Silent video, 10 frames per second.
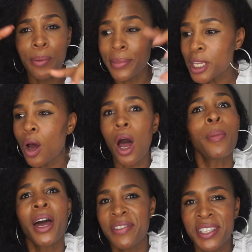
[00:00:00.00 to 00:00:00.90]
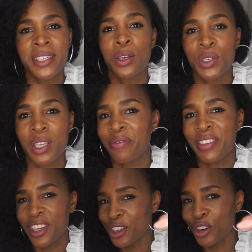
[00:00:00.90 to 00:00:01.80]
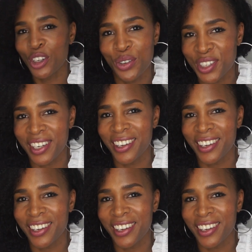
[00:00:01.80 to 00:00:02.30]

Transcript: You know, I might even steal something that you're using.